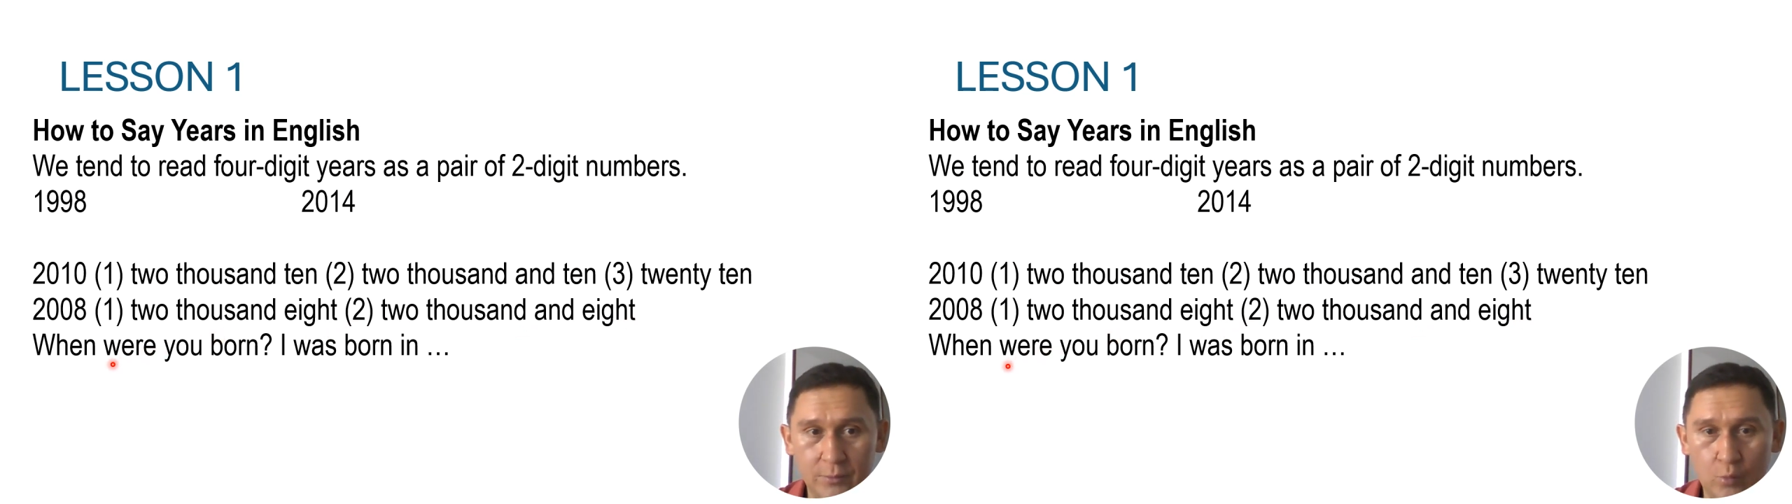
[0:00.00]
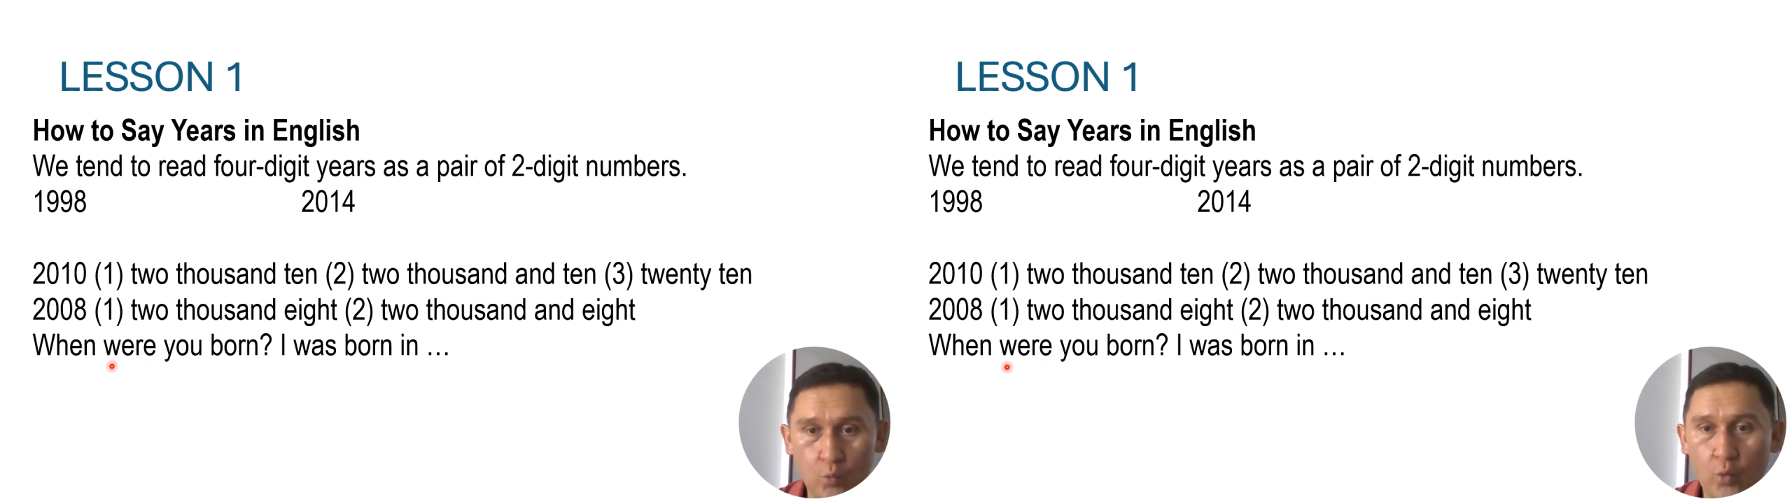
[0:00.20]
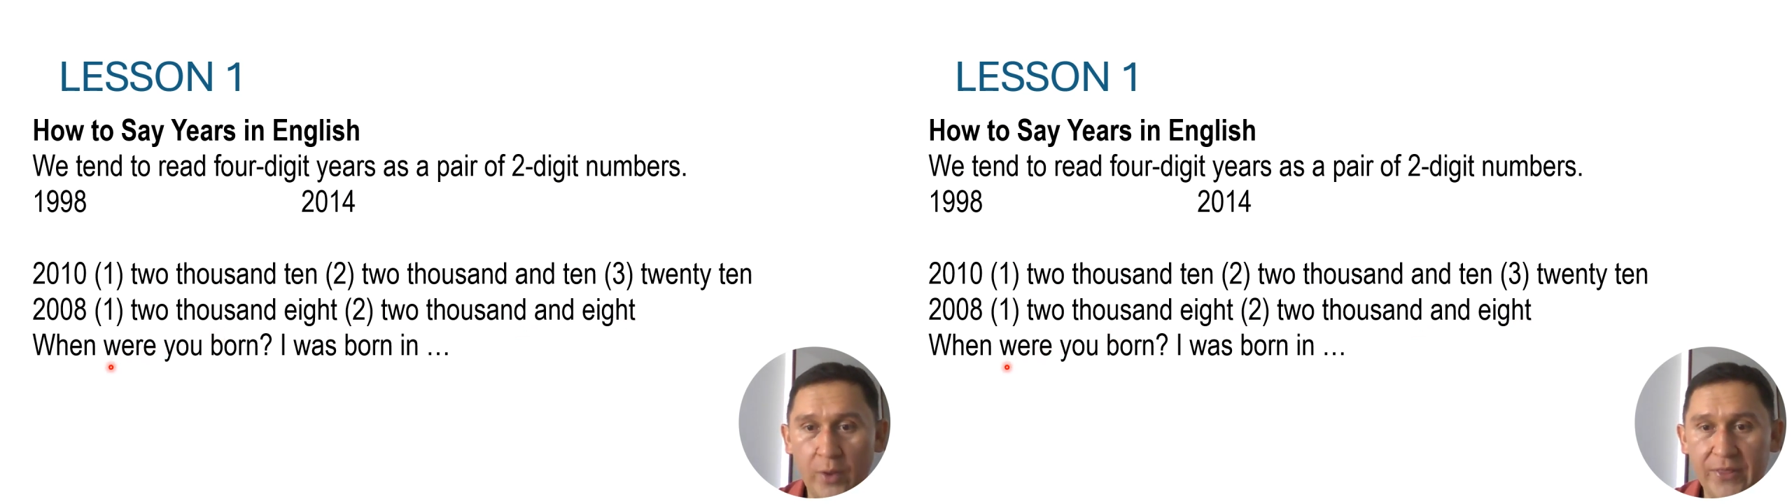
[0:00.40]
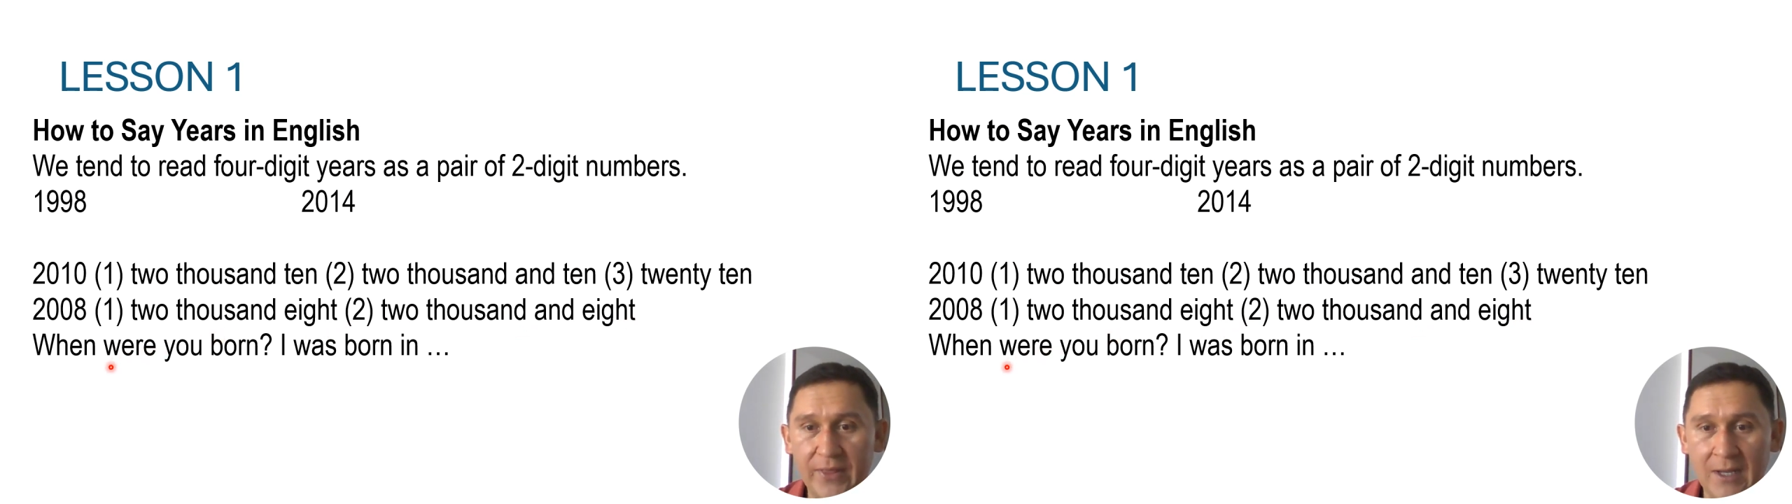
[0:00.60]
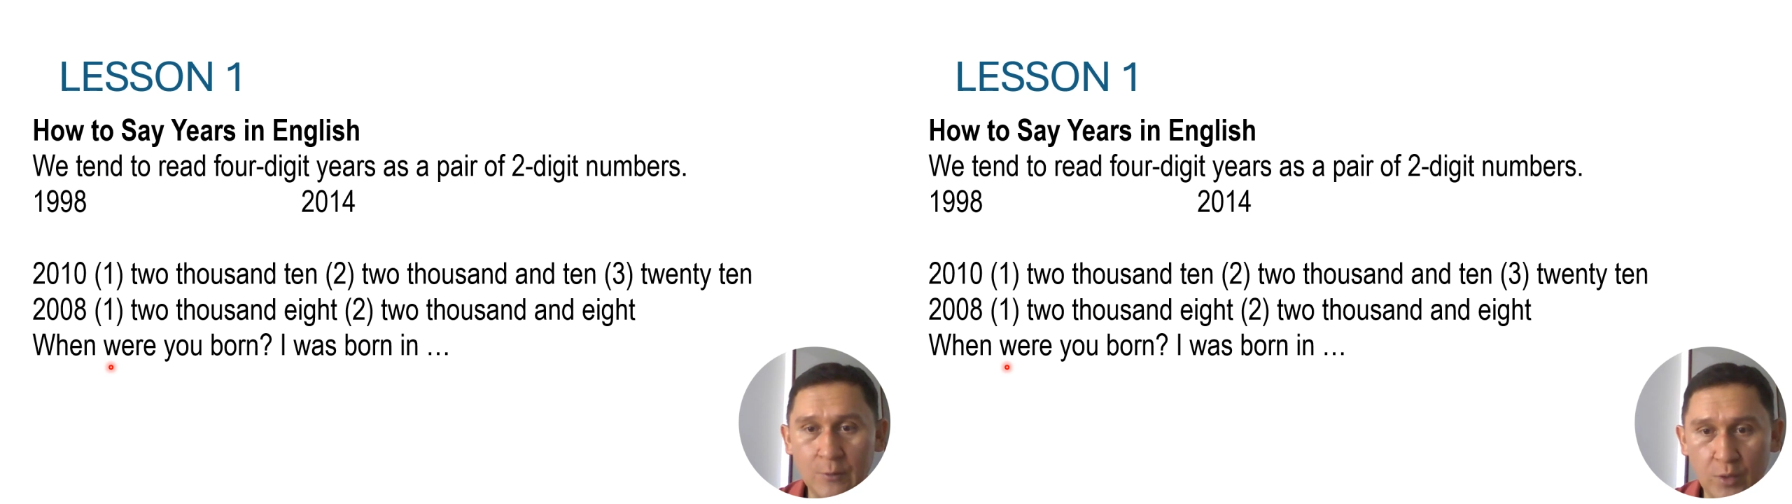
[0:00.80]
with
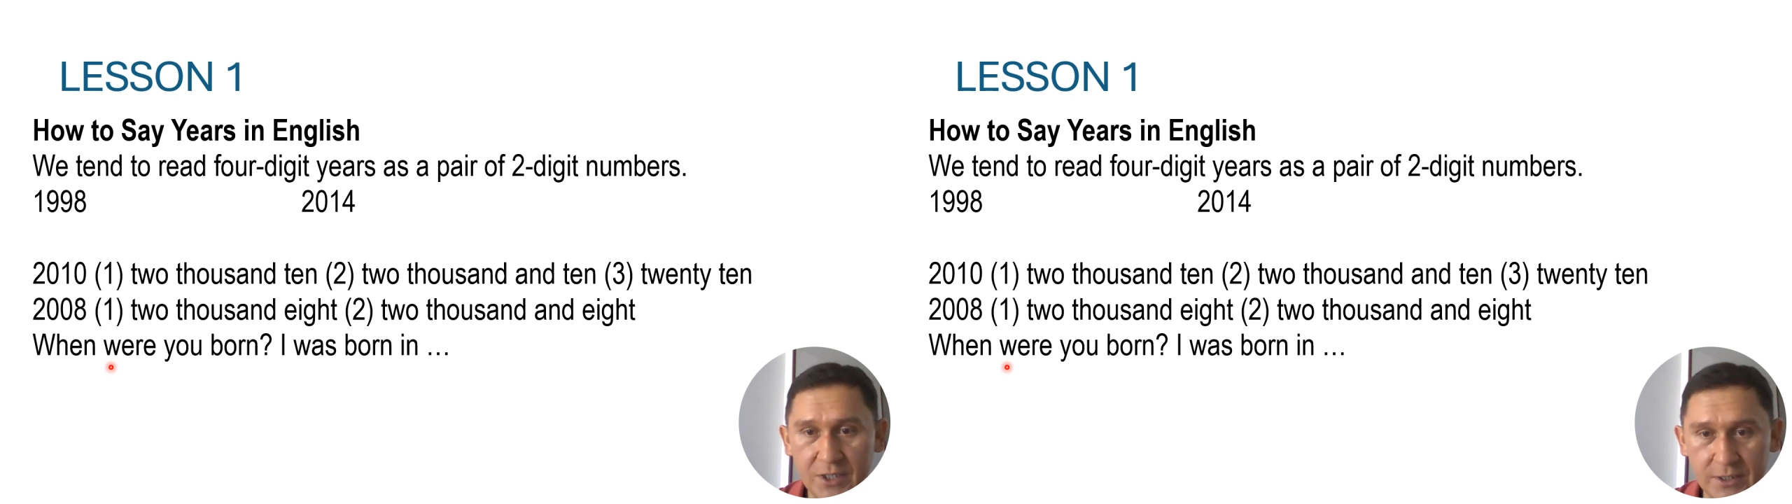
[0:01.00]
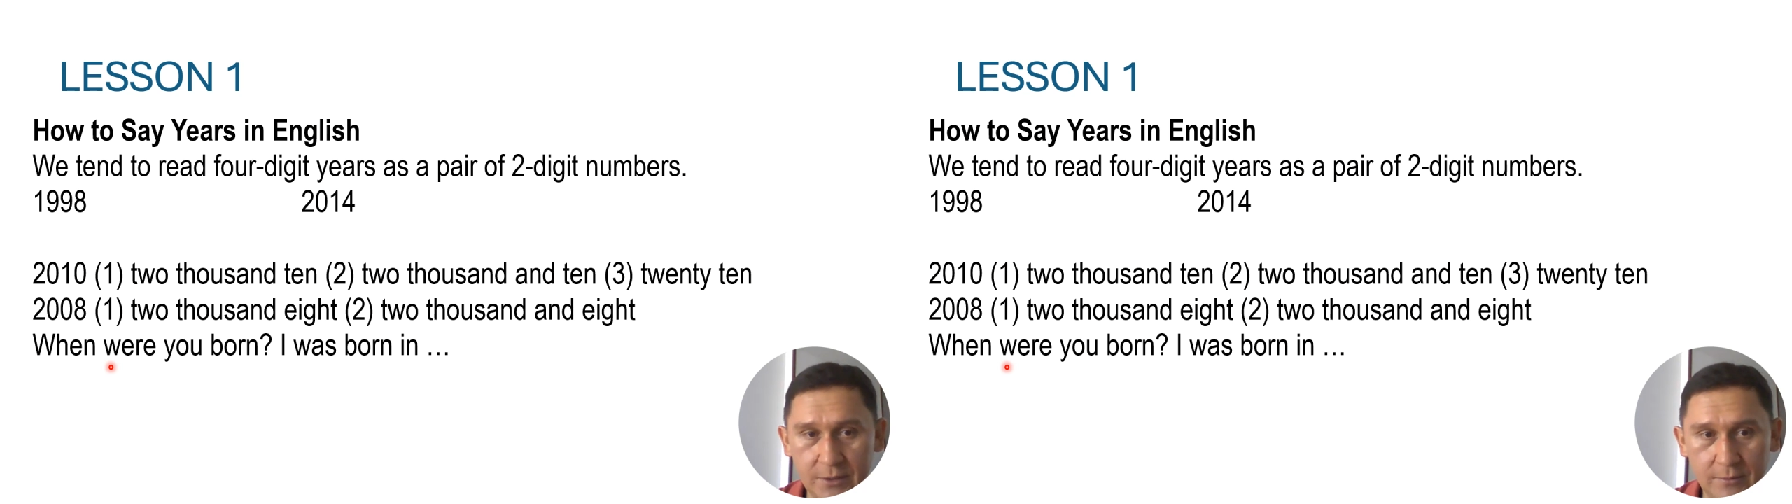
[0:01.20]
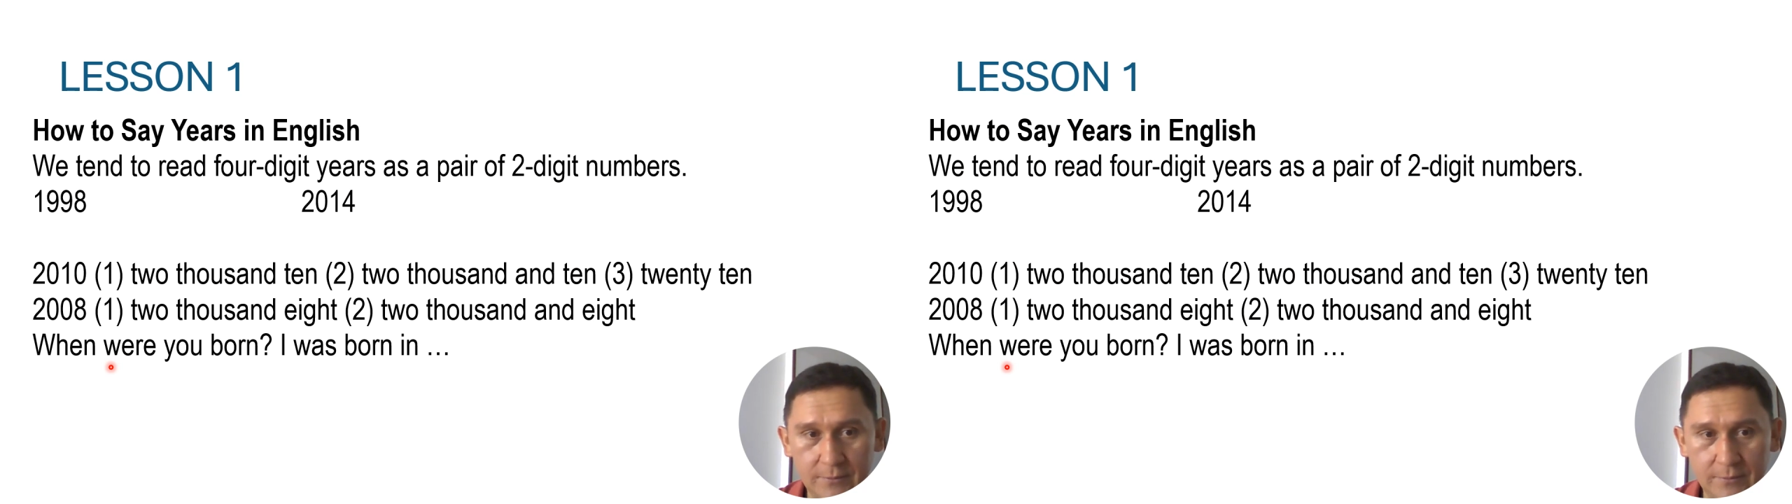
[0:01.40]
a question.